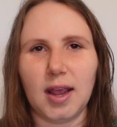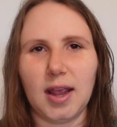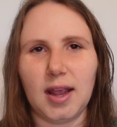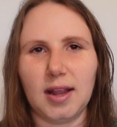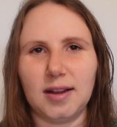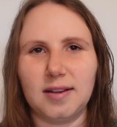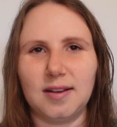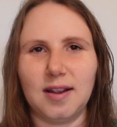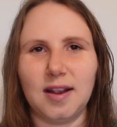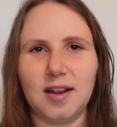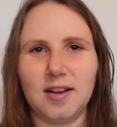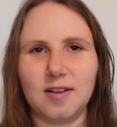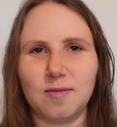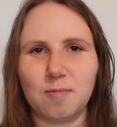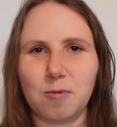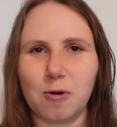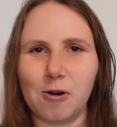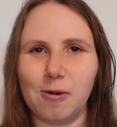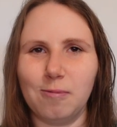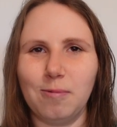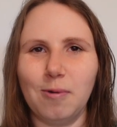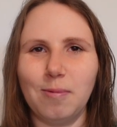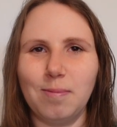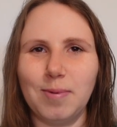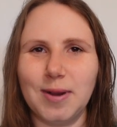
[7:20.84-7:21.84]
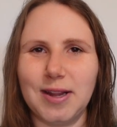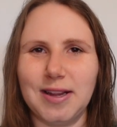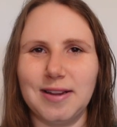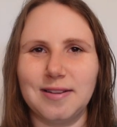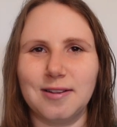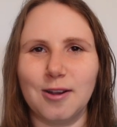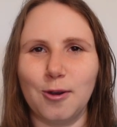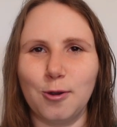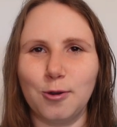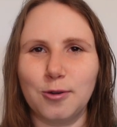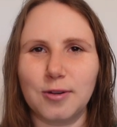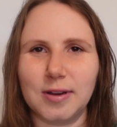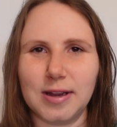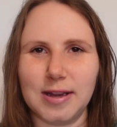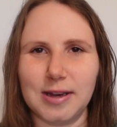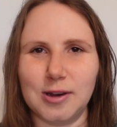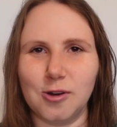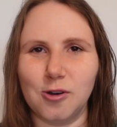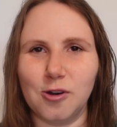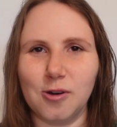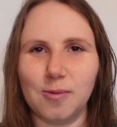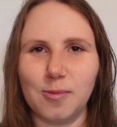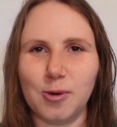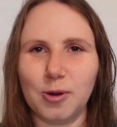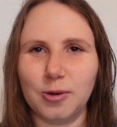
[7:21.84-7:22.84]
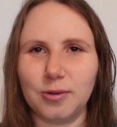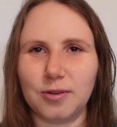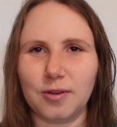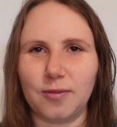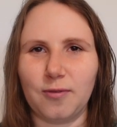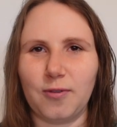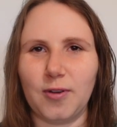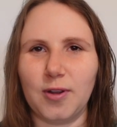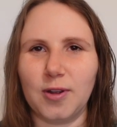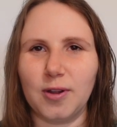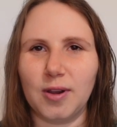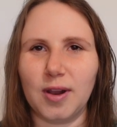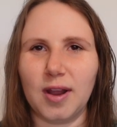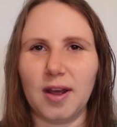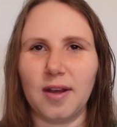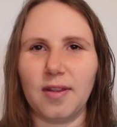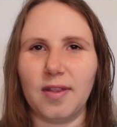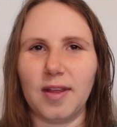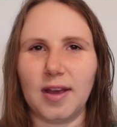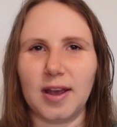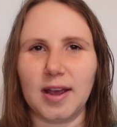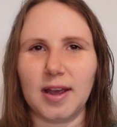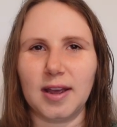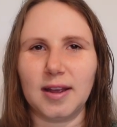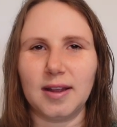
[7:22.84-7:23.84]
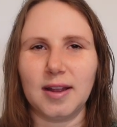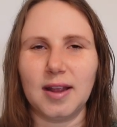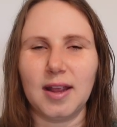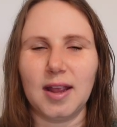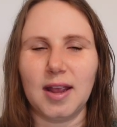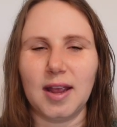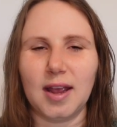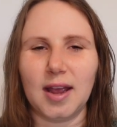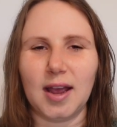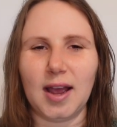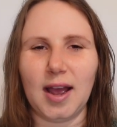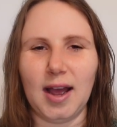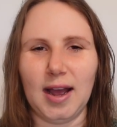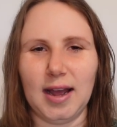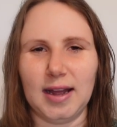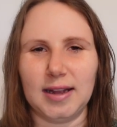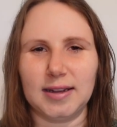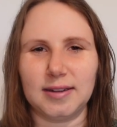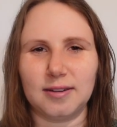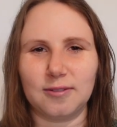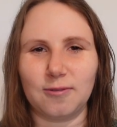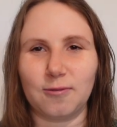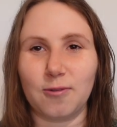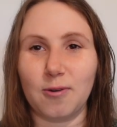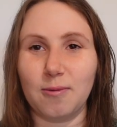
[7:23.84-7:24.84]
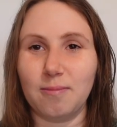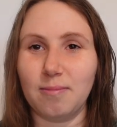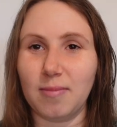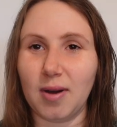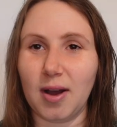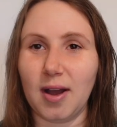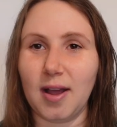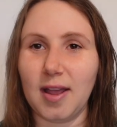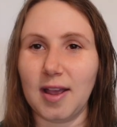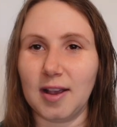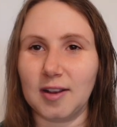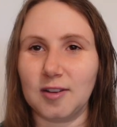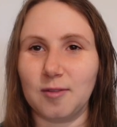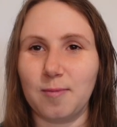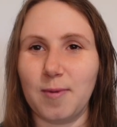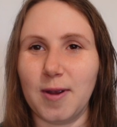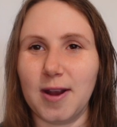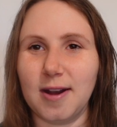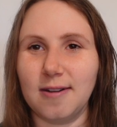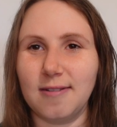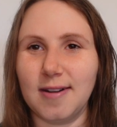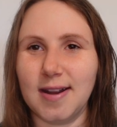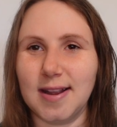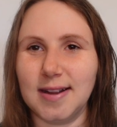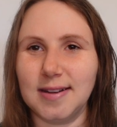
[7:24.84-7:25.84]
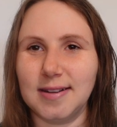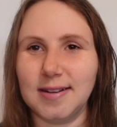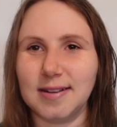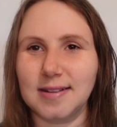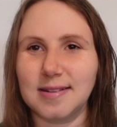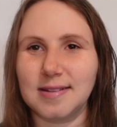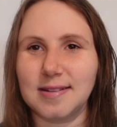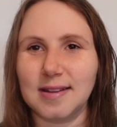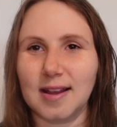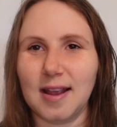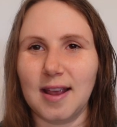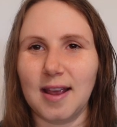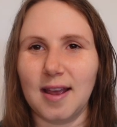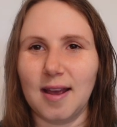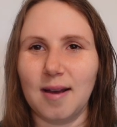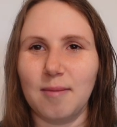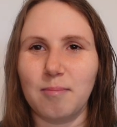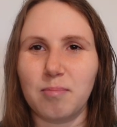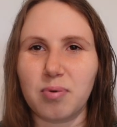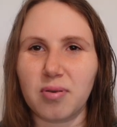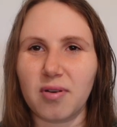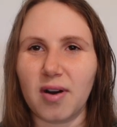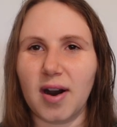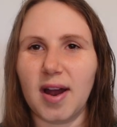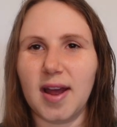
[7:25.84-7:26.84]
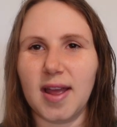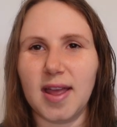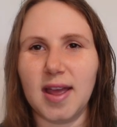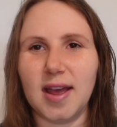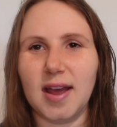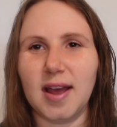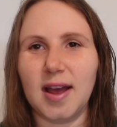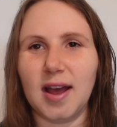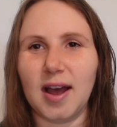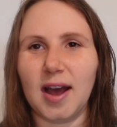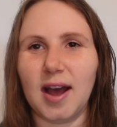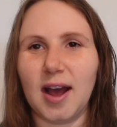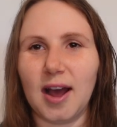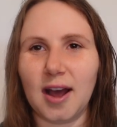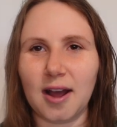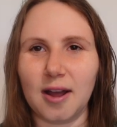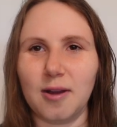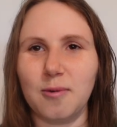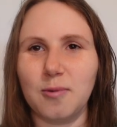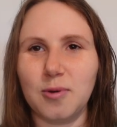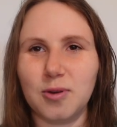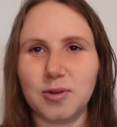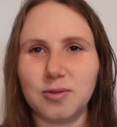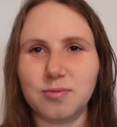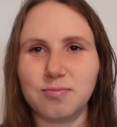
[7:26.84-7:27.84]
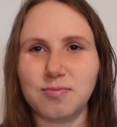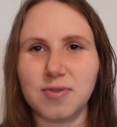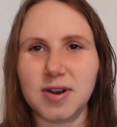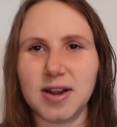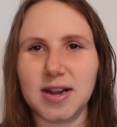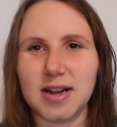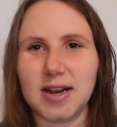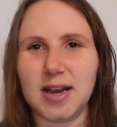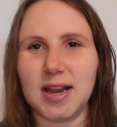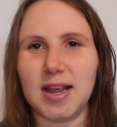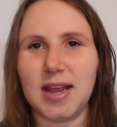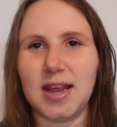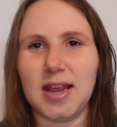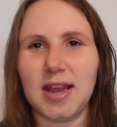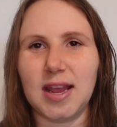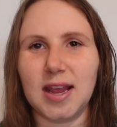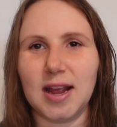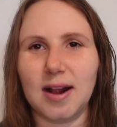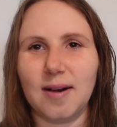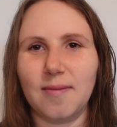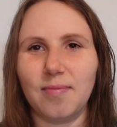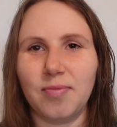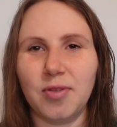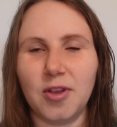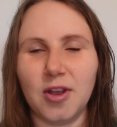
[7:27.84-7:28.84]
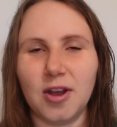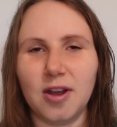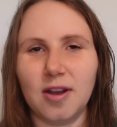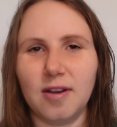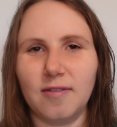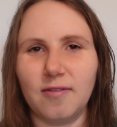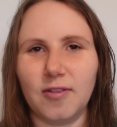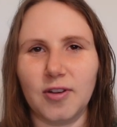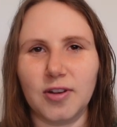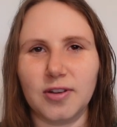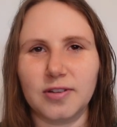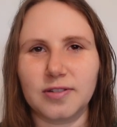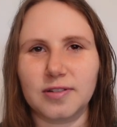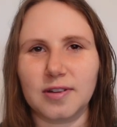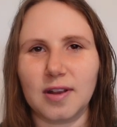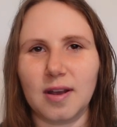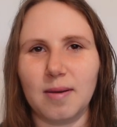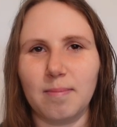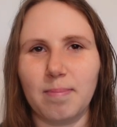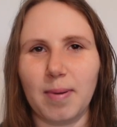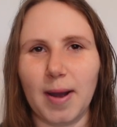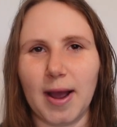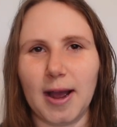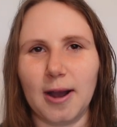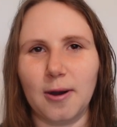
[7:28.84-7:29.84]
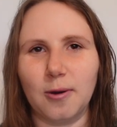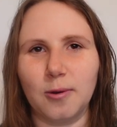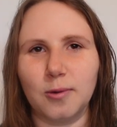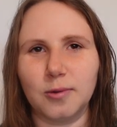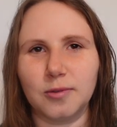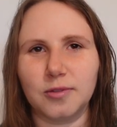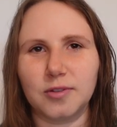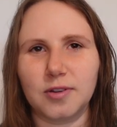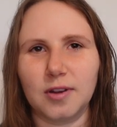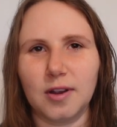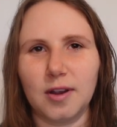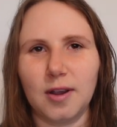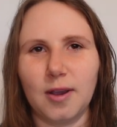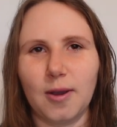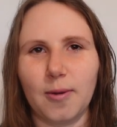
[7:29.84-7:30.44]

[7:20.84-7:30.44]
it is probably totally normal to feel like that. And from my experience prior, I was really nervous about